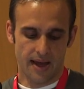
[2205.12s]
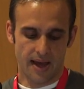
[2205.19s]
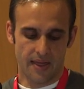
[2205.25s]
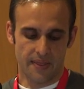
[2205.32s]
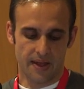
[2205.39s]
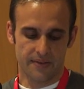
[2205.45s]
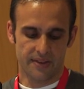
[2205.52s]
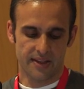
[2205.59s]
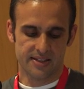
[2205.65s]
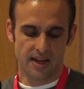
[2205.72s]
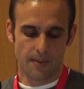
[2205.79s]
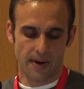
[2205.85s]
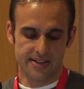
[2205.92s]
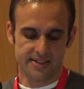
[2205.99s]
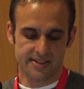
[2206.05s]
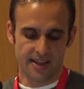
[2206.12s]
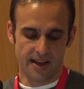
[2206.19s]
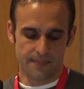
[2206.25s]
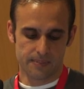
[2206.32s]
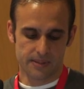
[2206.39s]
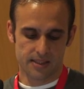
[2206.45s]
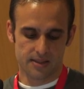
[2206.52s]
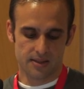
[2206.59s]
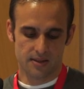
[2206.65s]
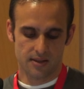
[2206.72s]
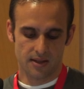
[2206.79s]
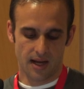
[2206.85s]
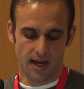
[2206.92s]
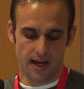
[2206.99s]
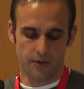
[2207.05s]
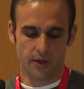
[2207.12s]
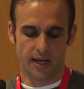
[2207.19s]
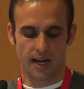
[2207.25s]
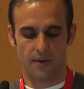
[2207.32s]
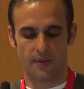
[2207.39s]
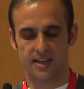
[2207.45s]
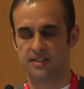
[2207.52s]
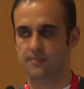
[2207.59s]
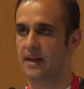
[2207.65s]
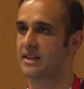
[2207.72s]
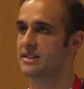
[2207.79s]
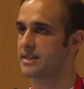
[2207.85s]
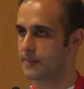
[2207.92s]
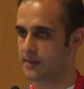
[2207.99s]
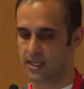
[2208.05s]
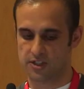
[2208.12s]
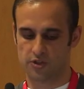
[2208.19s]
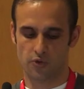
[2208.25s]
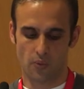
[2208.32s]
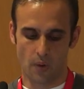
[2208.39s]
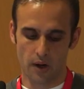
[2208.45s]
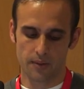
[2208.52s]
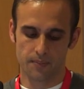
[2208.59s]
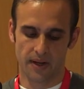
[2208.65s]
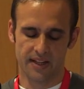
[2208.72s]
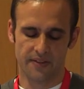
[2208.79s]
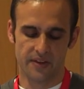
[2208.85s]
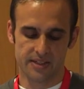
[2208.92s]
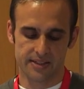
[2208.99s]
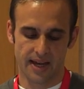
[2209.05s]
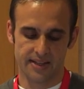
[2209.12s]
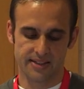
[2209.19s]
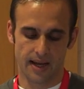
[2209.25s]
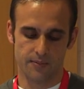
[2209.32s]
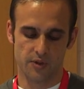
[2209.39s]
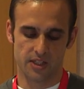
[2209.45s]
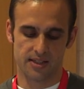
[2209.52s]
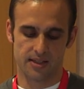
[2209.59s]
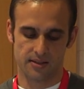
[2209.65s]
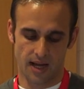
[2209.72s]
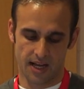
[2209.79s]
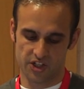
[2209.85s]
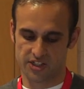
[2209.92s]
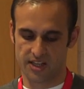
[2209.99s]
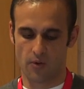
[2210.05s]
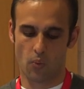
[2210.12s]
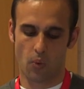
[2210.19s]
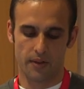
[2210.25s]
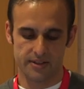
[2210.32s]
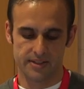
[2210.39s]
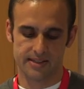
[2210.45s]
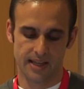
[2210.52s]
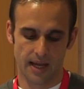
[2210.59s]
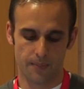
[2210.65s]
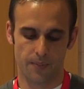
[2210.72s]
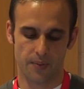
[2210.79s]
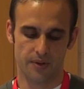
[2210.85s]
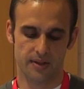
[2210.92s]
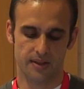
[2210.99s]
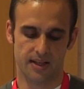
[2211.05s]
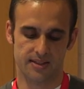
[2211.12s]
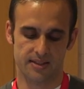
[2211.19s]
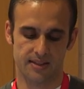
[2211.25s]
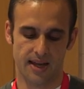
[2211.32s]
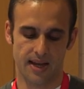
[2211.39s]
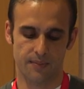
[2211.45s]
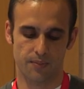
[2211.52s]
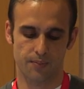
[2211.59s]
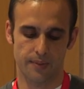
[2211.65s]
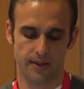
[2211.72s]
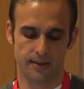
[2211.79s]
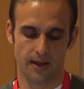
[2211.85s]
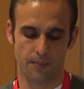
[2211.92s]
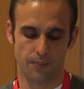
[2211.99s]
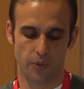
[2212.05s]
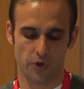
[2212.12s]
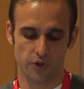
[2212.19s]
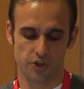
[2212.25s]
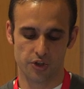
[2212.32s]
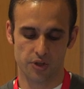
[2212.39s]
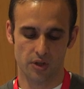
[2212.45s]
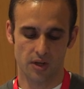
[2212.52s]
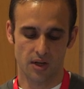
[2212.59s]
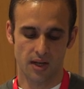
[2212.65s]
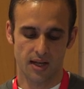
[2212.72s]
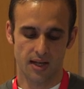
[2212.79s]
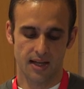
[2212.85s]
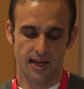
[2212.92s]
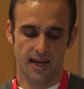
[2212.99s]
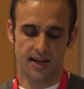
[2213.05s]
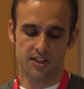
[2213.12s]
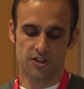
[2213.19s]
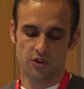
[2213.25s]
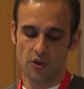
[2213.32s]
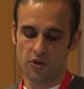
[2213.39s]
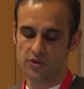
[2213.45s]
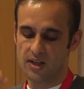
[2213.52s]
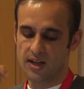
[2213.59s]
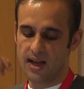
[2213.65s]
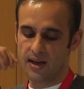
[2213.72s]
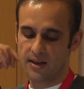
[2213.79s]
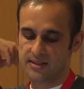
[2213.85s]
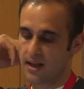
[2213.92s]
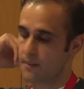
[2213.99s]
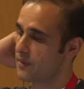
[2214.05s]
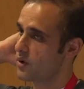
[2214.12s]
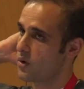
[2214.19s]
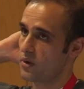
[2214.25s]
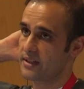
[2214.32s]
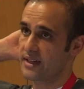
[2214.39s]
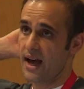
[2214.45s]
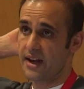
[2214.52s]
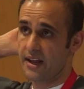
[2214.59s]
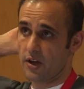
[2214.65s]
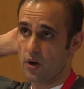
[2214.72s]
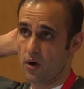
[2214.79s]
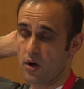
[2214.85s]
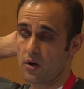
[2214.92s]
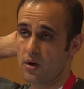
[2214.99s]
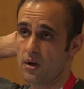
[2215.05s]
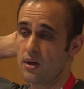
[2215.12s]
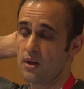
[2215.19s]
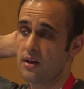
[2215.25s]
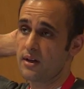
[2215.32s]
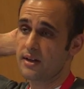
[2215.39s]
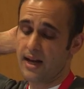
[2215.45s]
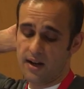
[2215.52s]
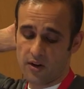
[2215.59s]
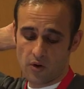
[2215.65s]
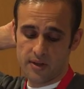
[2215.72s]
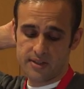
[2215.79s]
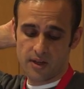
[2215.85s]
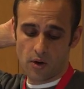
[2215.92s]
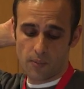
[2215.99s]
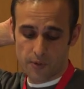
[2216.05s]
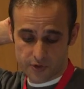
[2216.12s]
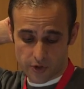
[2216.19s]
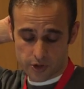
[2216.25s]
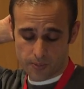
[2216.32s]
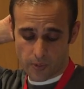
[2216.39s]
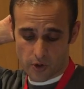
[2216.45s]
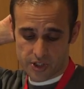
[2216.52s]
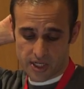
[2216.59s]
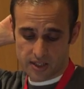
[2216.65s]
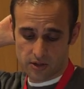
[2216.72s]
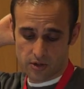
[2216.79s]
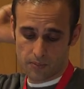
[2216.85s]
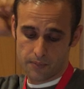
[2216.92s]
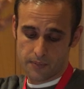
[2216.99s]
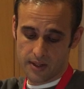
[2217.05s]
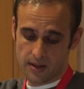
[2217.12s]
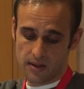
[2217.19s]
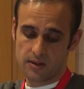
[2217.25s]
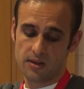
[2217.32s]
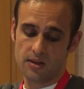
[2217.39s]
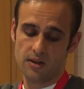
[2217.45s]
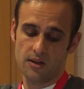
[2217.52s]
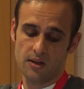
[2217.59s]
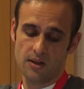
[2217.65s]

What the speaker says: And then these are my steps. You can have as many steps as you want, but in this case, I just have one step that's named build and push. And it's using something called Canico. Canico, it's an open source project to build